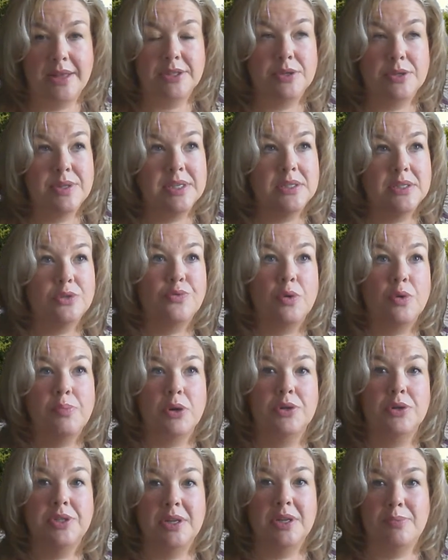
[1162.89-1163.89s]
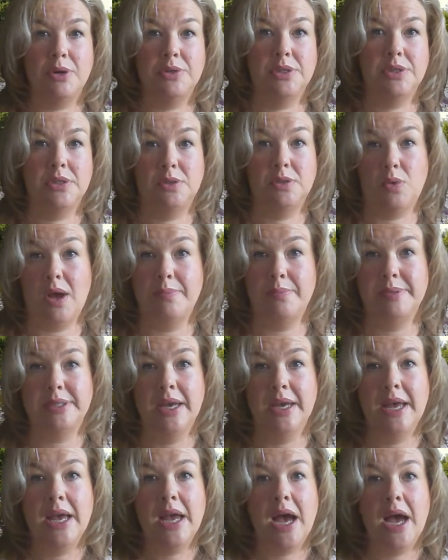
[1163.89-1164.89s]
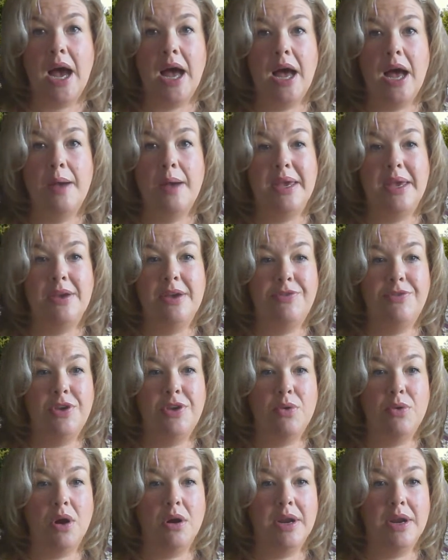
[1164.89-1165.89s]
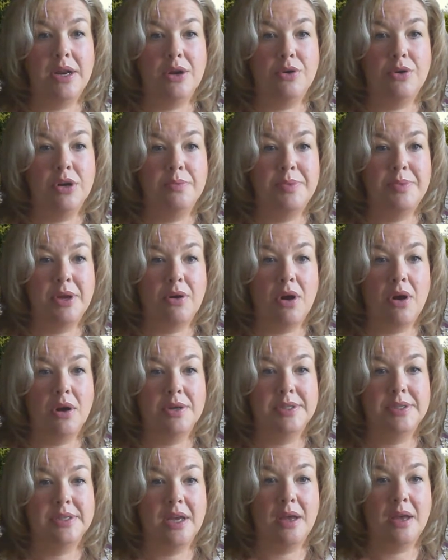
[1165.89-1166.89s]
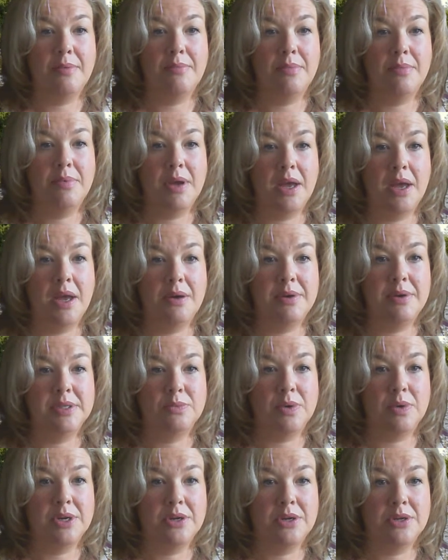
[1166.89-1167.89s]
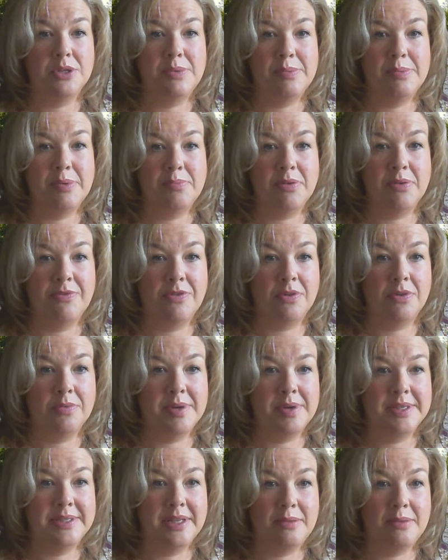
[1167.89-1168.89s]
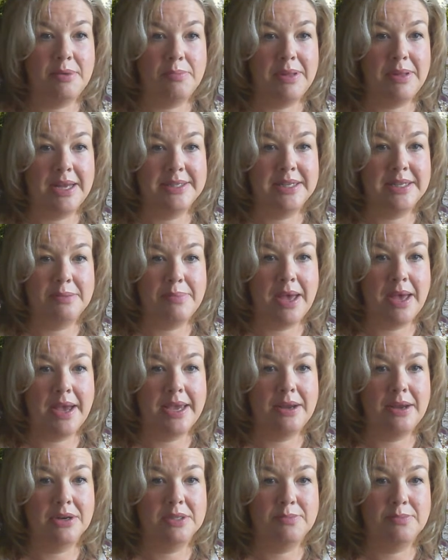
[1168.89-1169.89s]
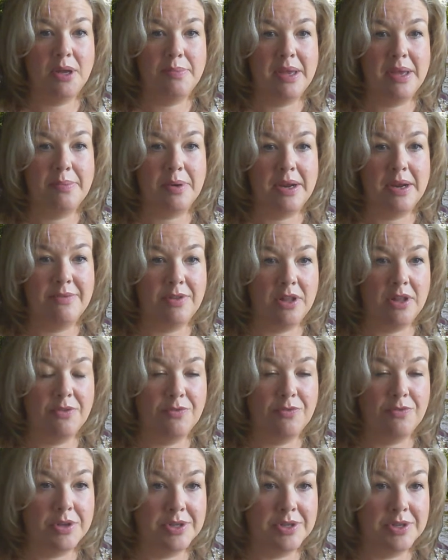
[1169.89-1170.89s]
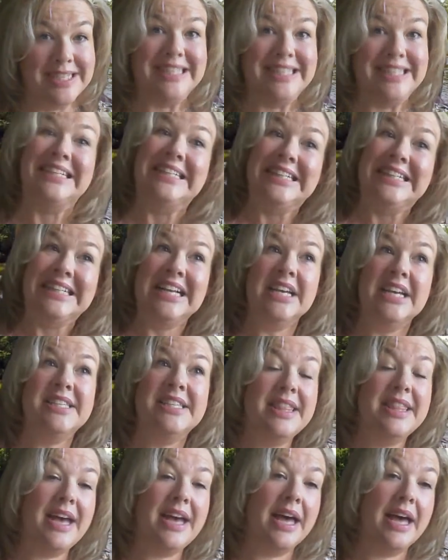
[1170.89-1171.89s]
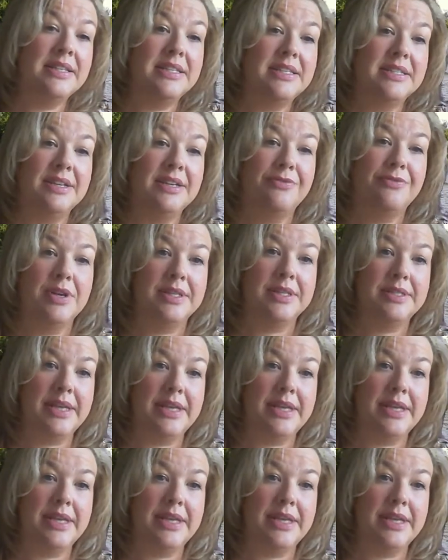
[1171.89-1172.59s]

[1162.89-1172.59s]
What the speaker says: So this is for person-to-person swaps. If you are in a group, there are some, I always wonder, do people prefer a resealable plastic baggie or small paper envelope for their seeds? See, that is a difference.